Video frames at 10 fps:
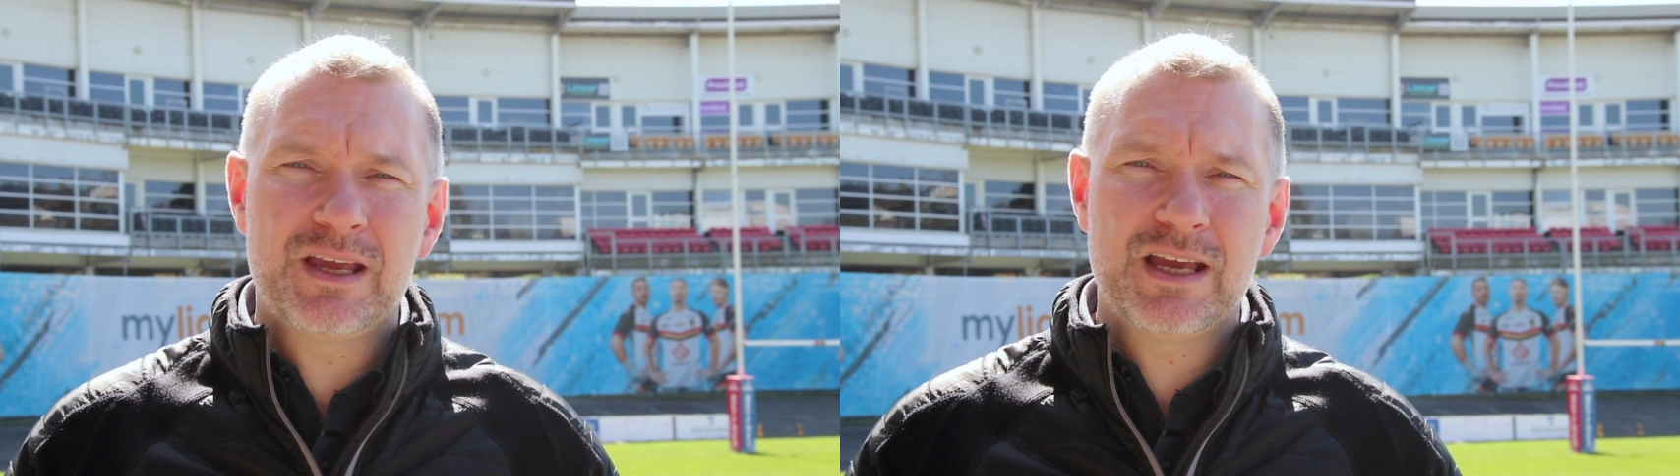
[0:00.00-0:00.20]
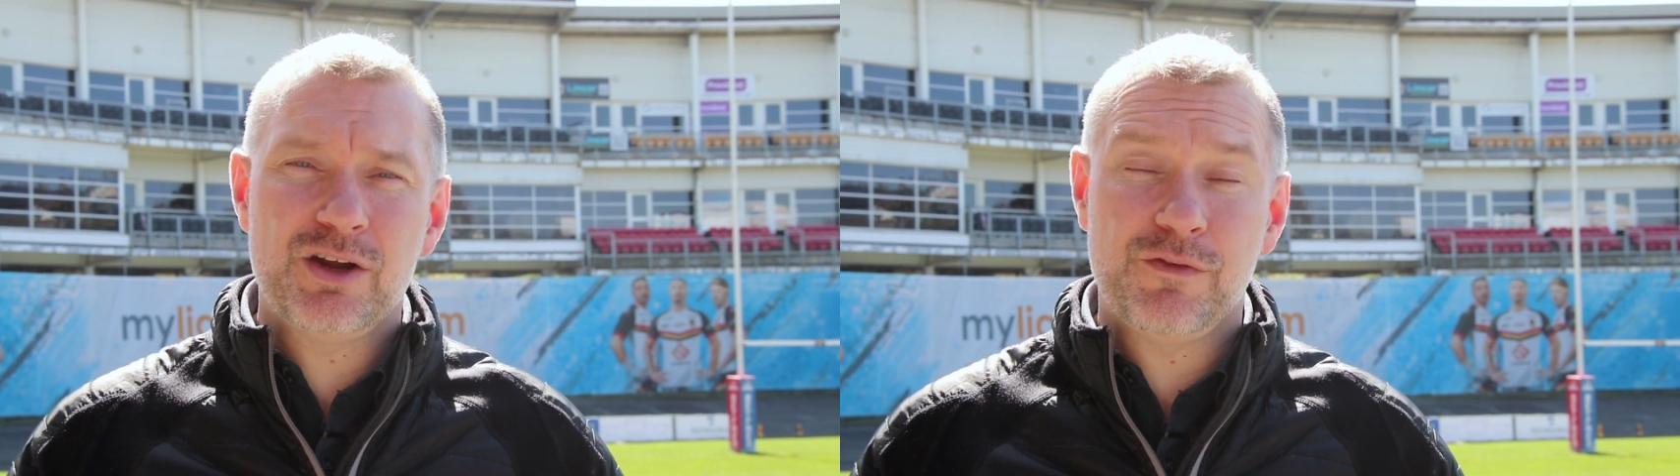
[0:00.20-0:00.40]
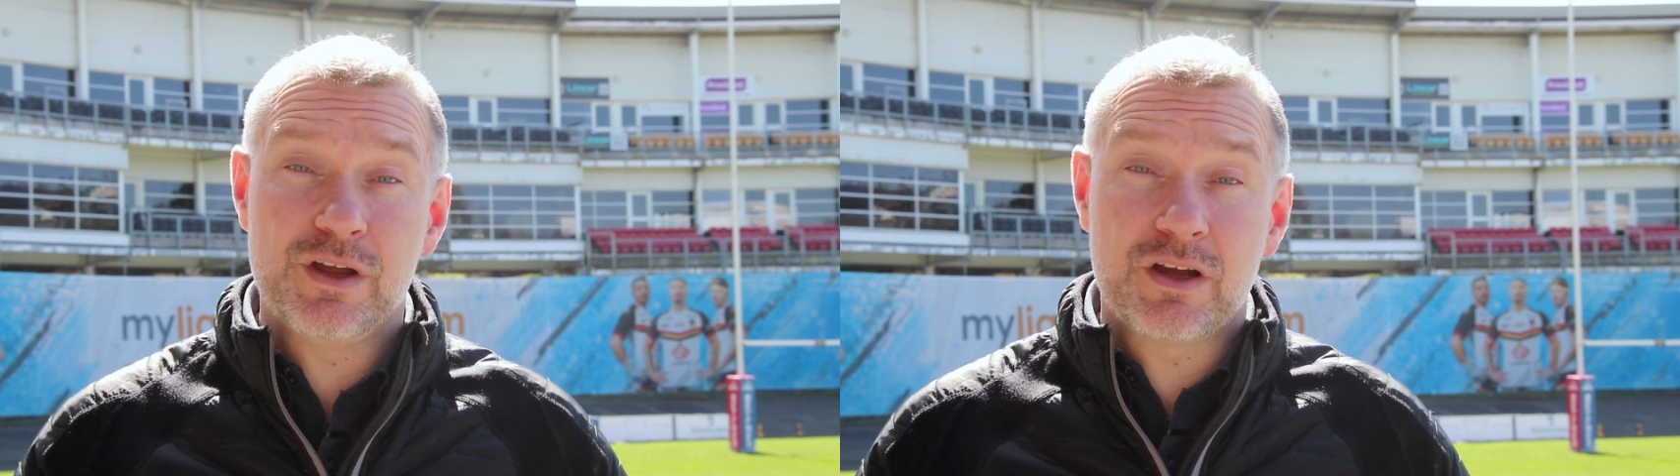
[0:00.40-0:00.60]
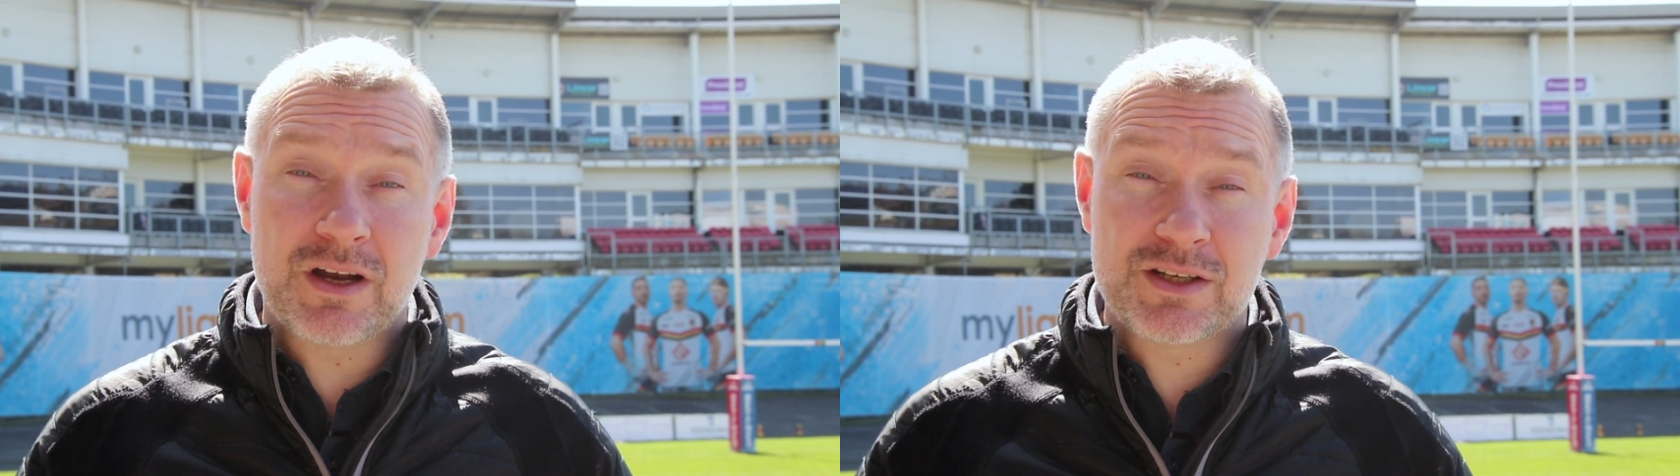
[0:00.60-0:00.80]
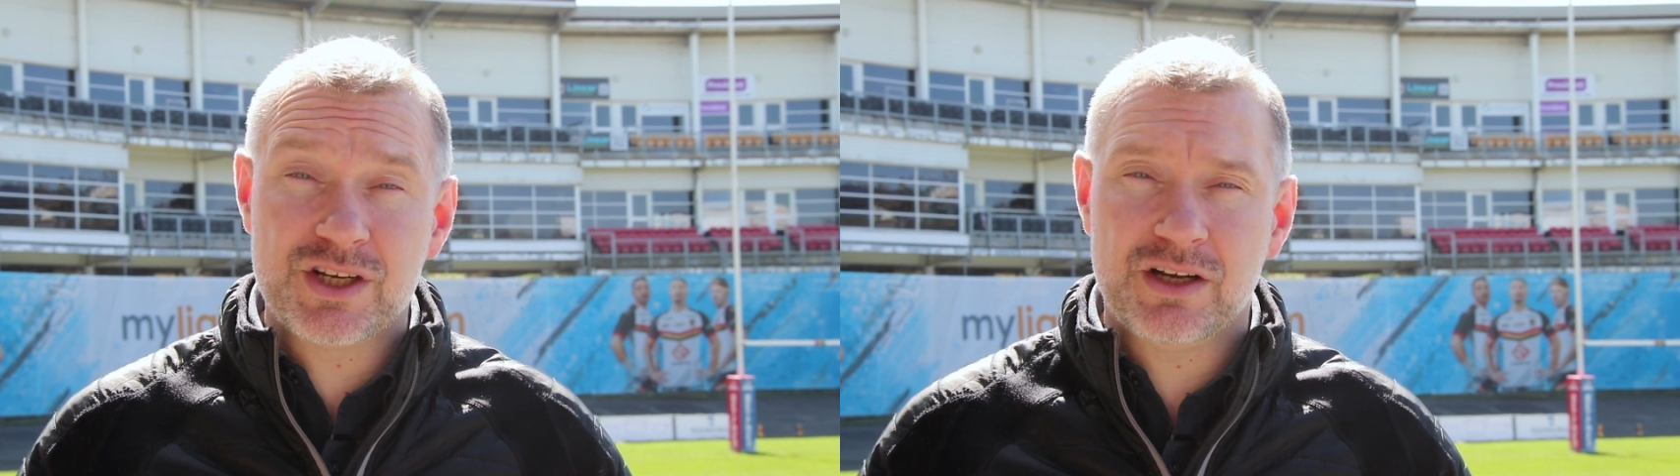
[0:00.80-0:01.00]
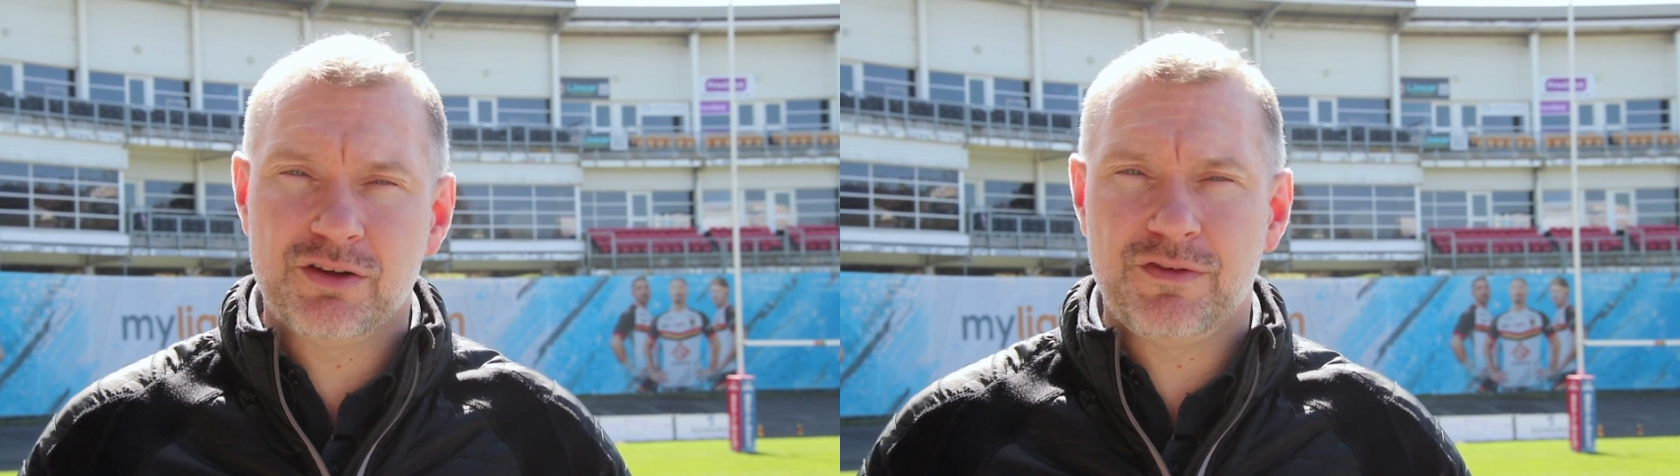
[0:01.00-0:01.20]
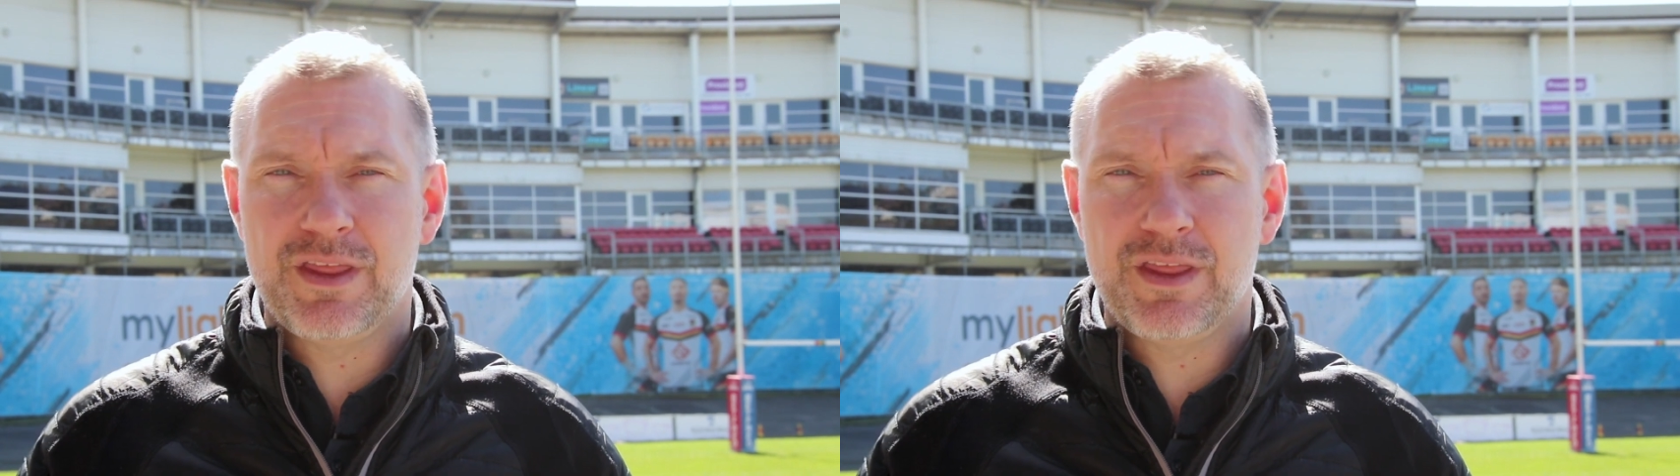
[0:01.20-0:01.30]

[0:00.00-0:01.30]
your kid off or your grandchild off